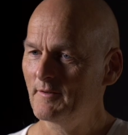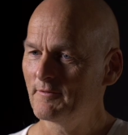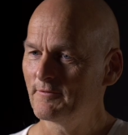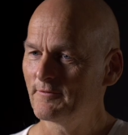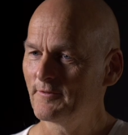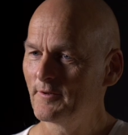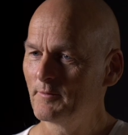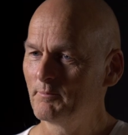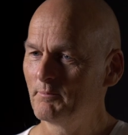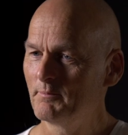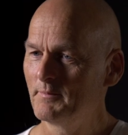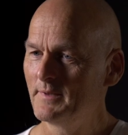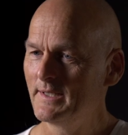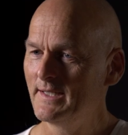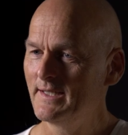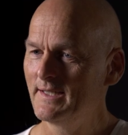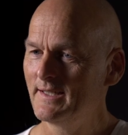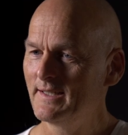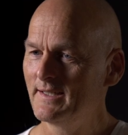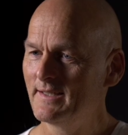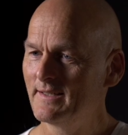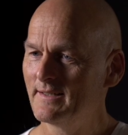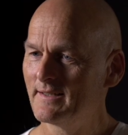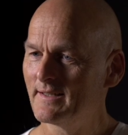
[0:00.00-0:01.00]
For
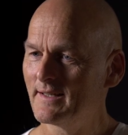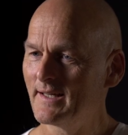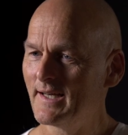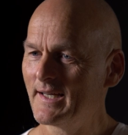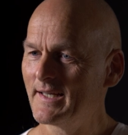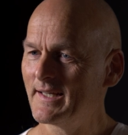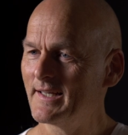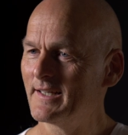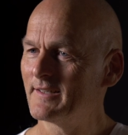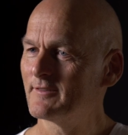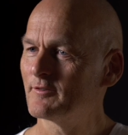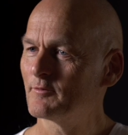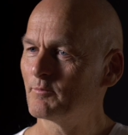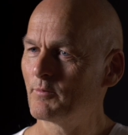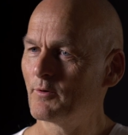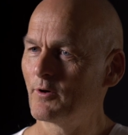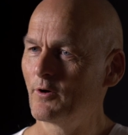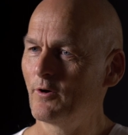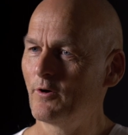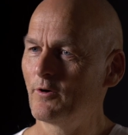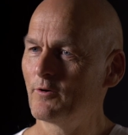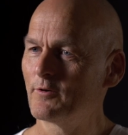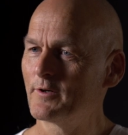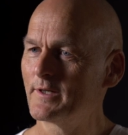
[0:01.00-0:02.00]
me, like,
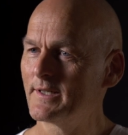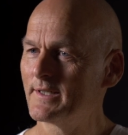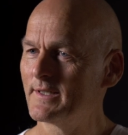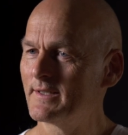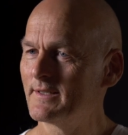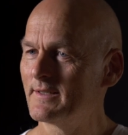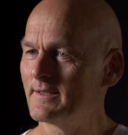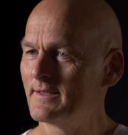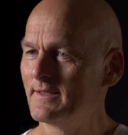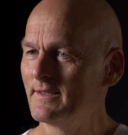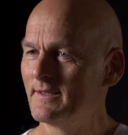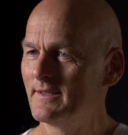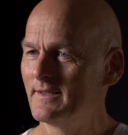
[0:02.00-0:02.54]
exploring